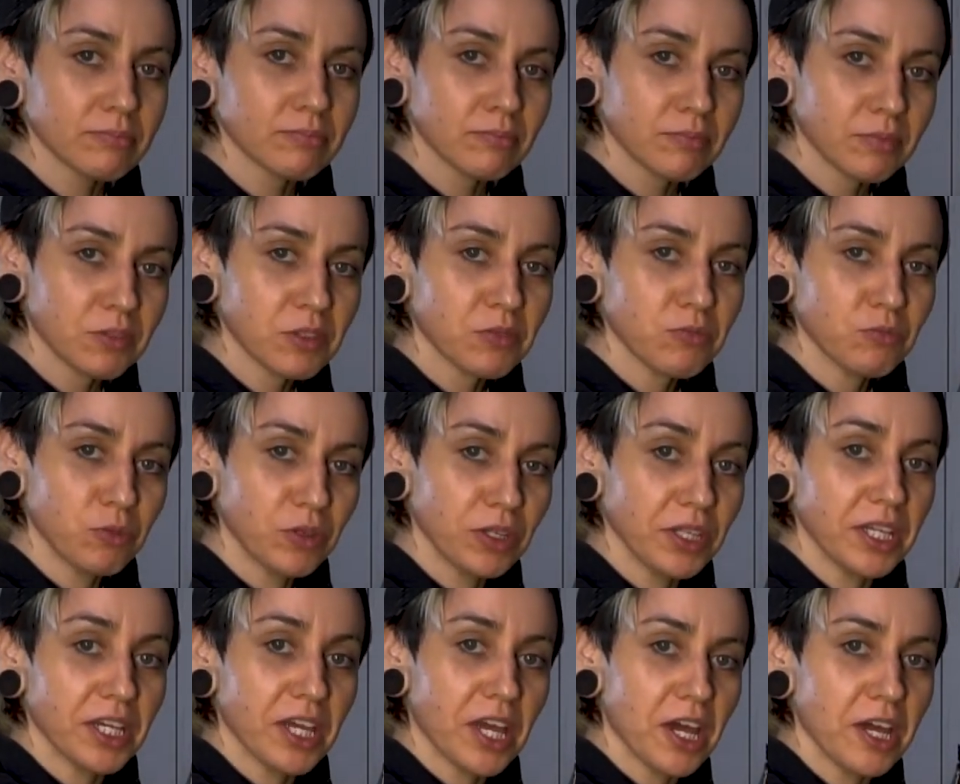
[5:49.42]
It's
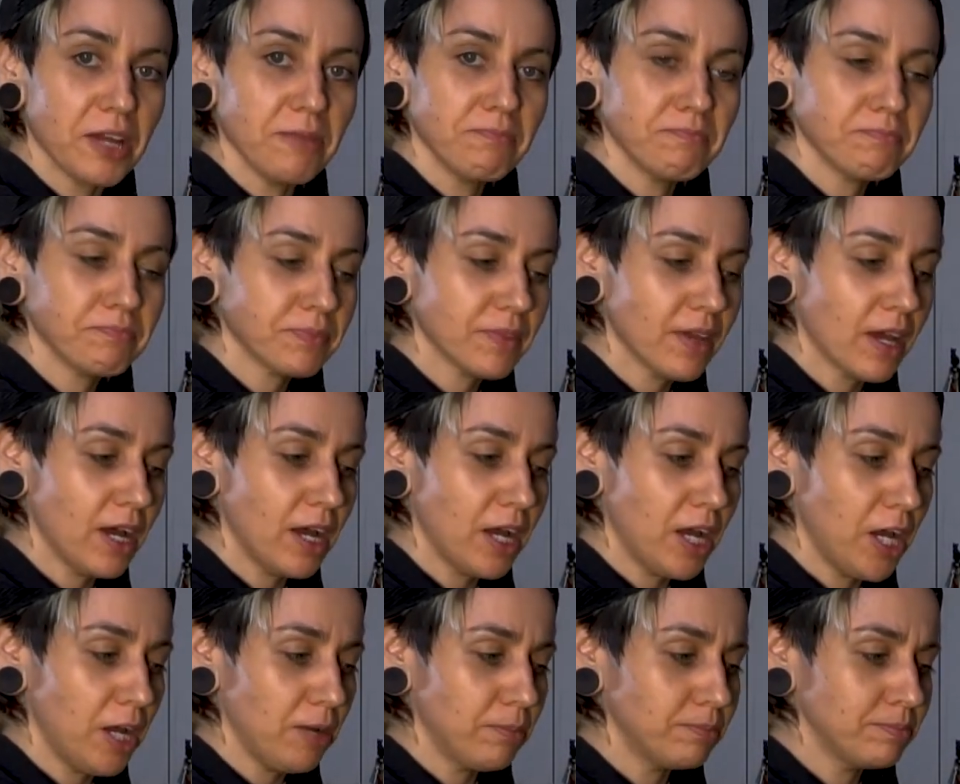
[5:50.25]
really good.
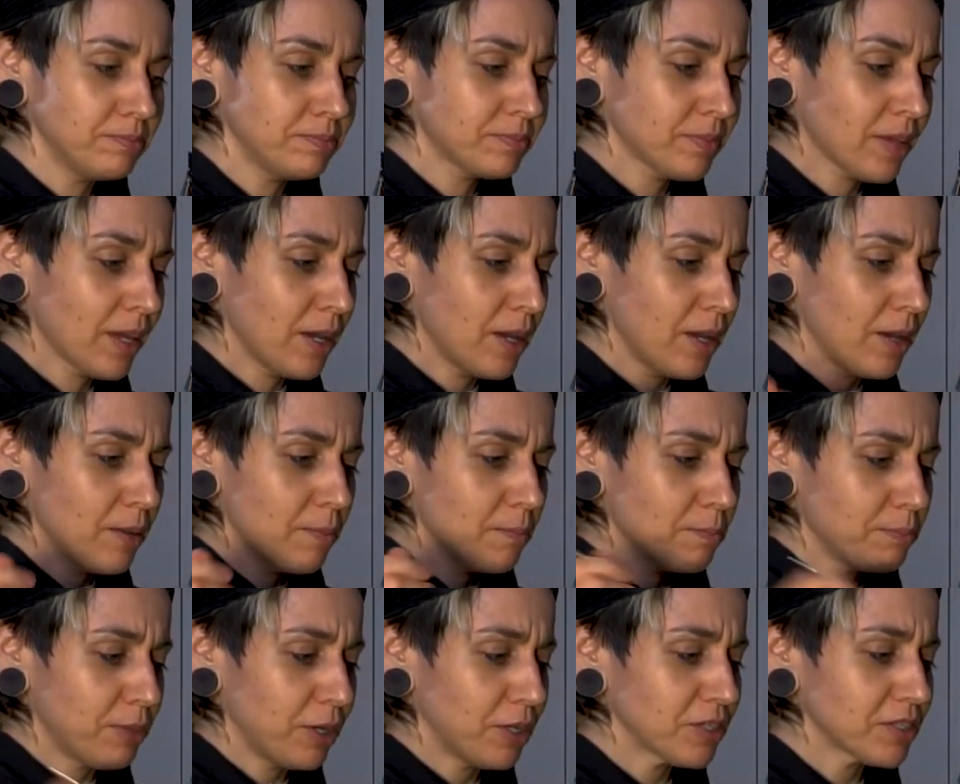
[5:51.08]

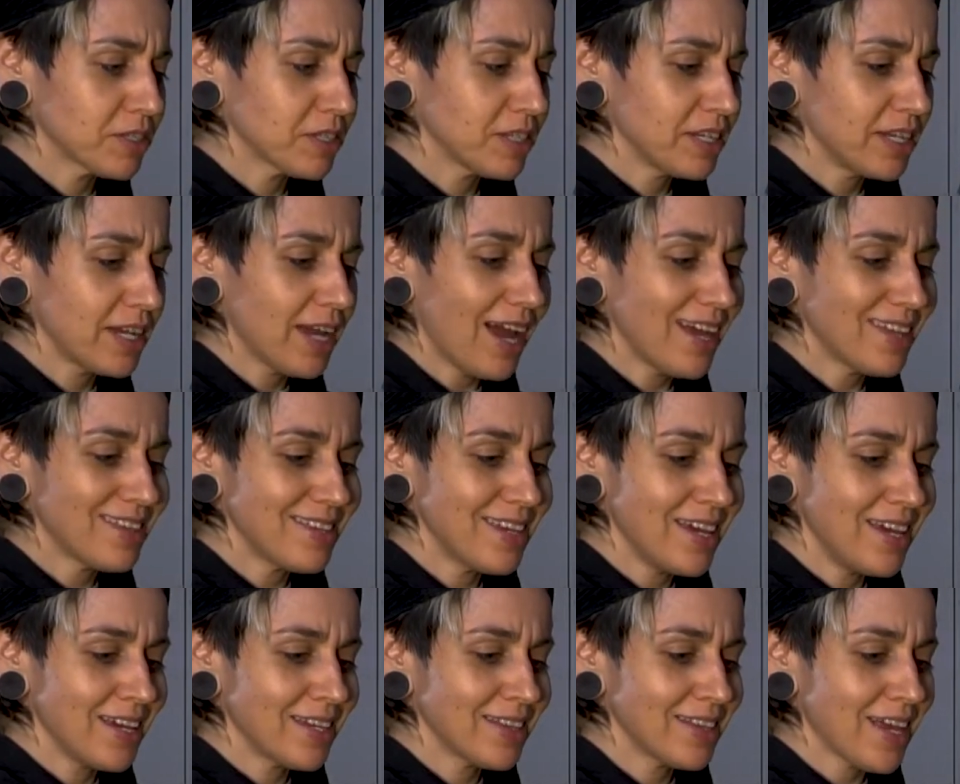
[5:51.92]
Personally, I
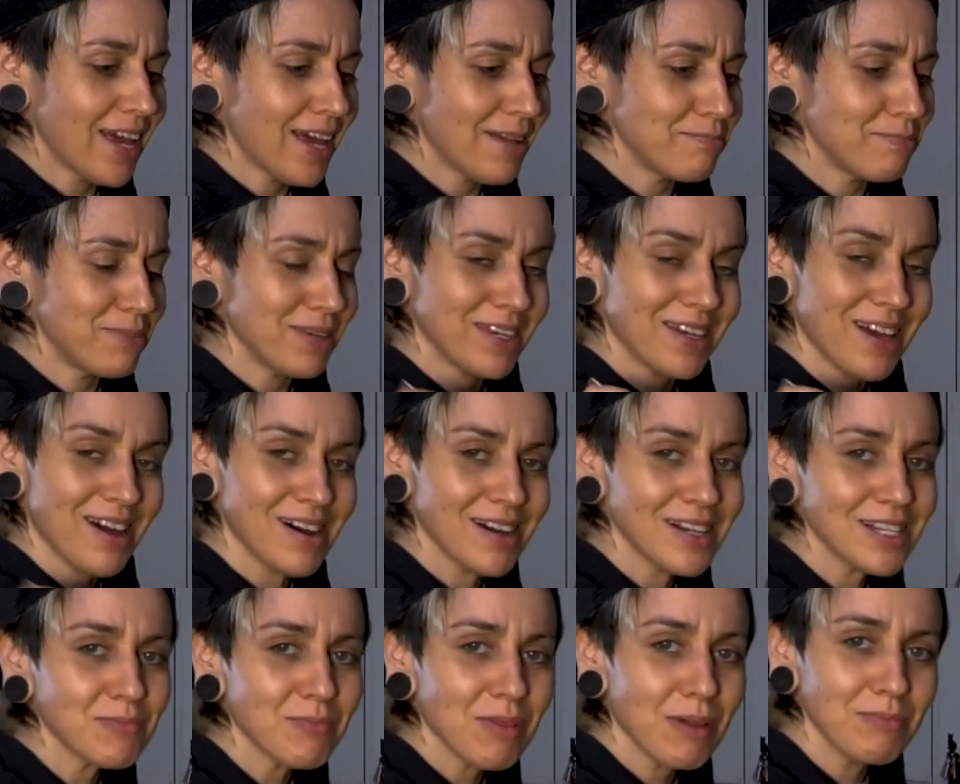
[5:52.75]
think that
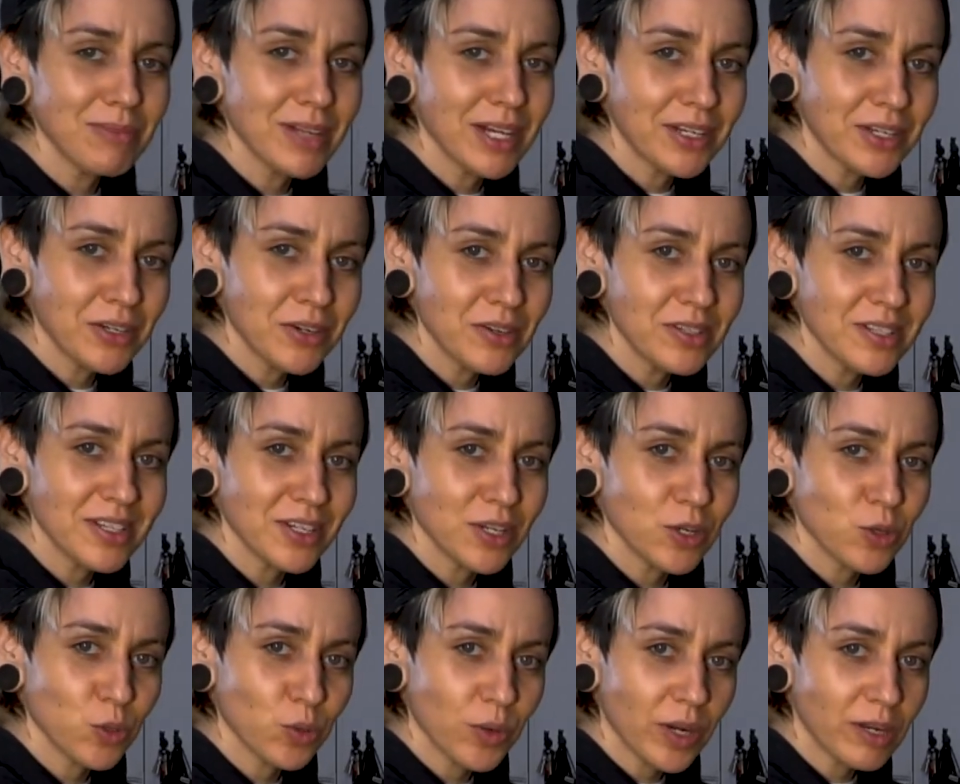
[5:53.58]
because my blender is
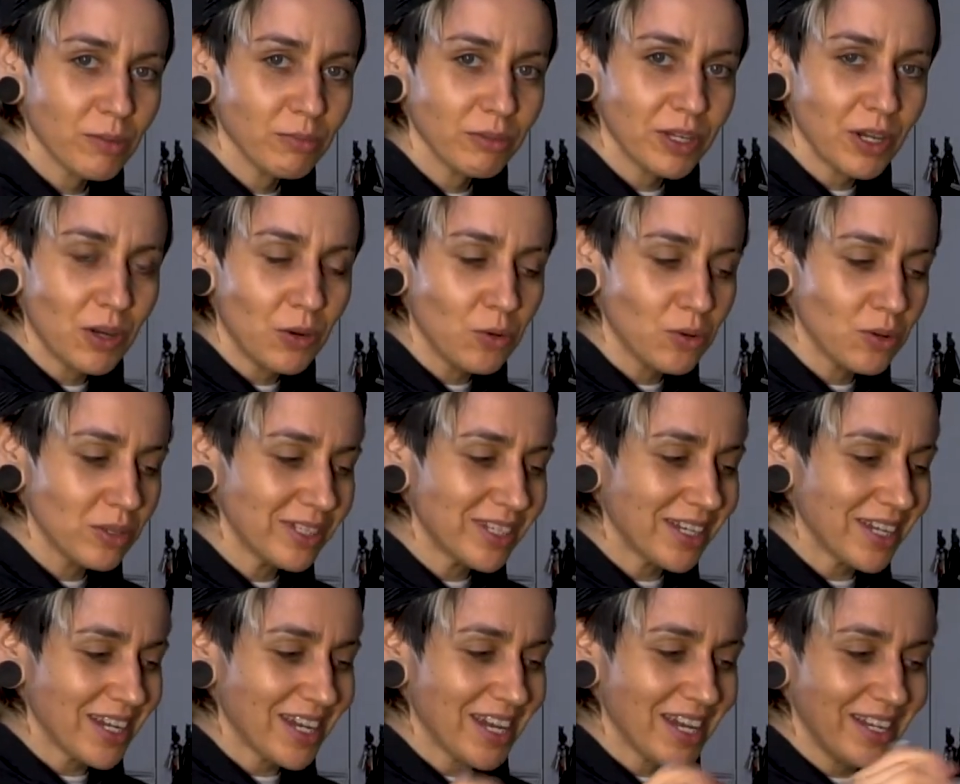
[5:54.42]
incredibly old,
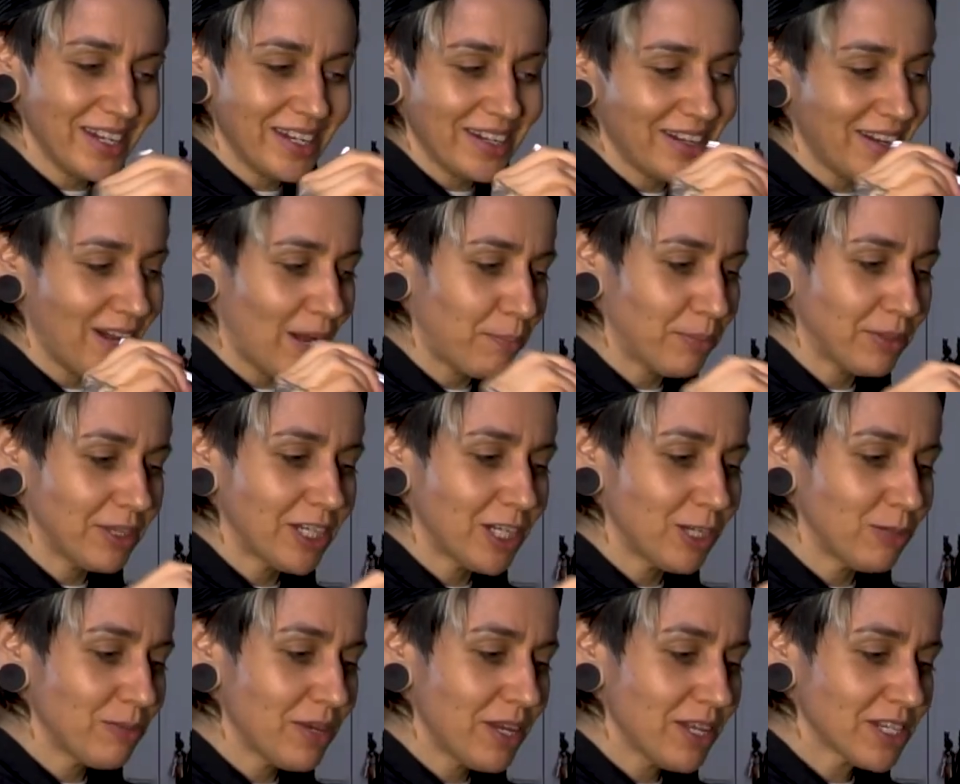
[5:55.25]
it heated it up a
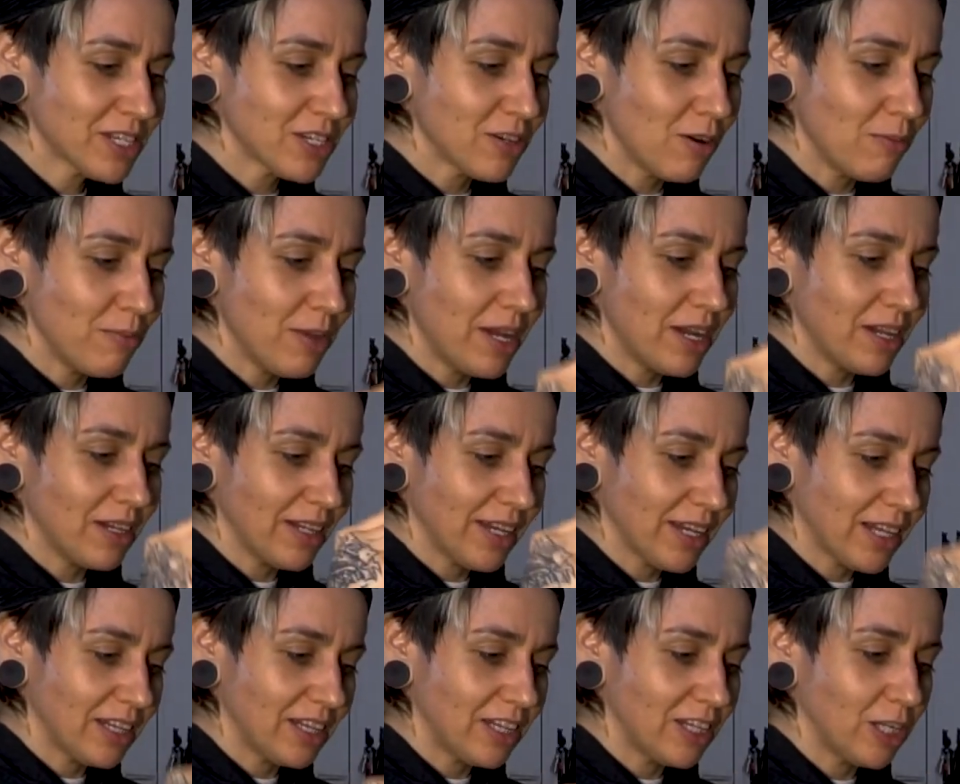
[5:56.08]
little bit, so it made it
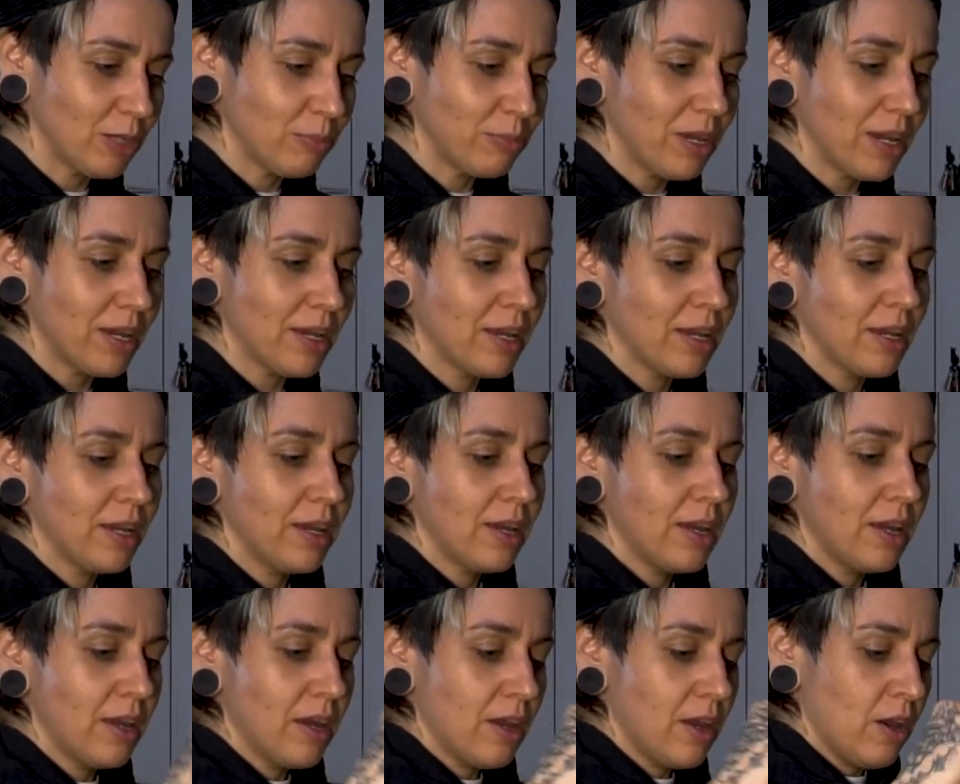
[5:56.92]
like a little bit
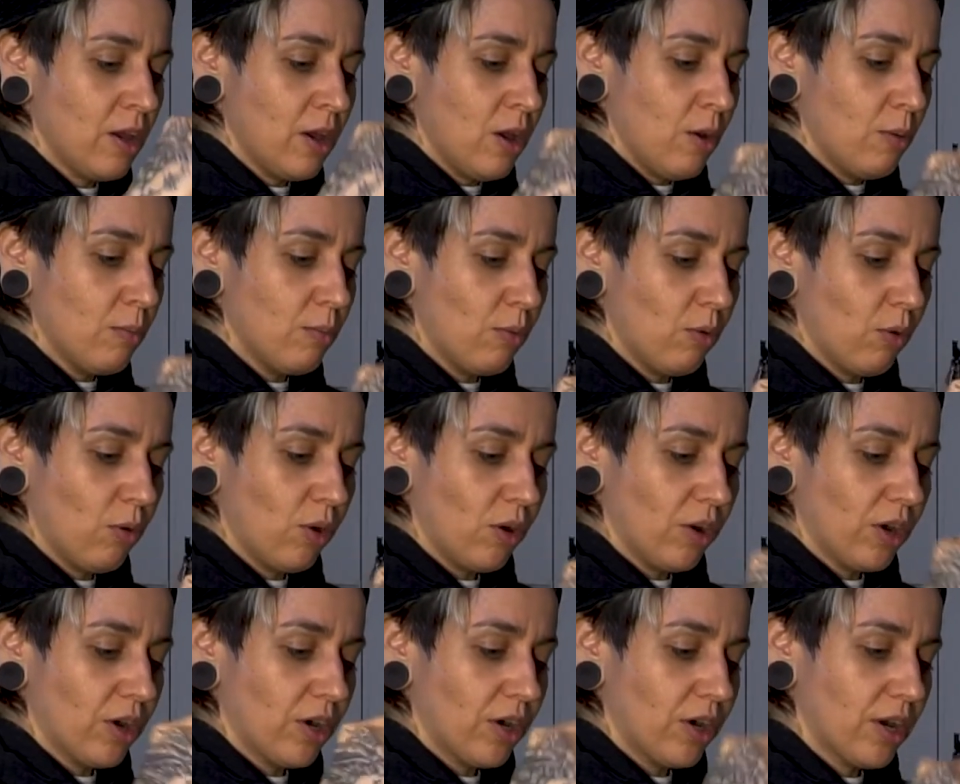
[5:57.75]

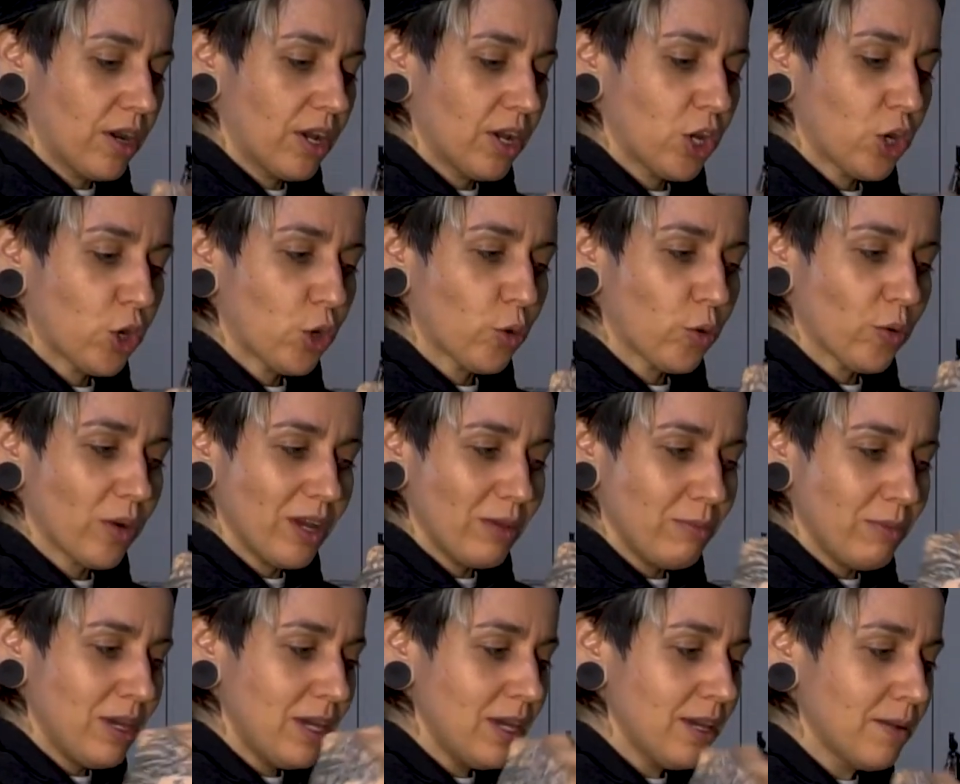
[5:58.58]
more
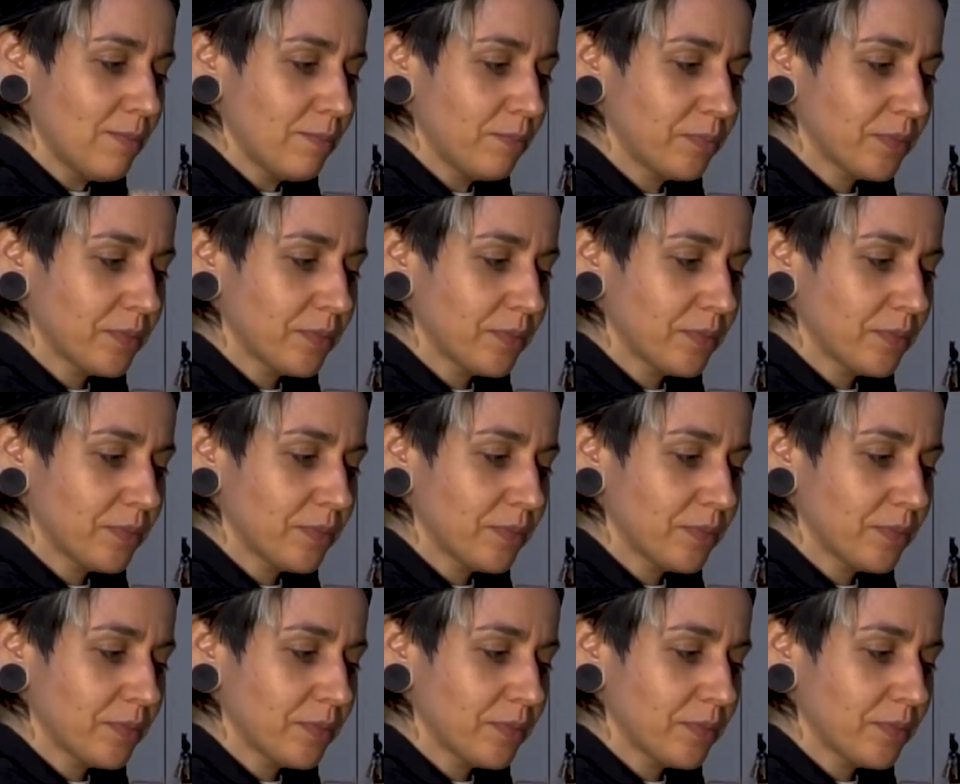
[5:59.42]
creamy,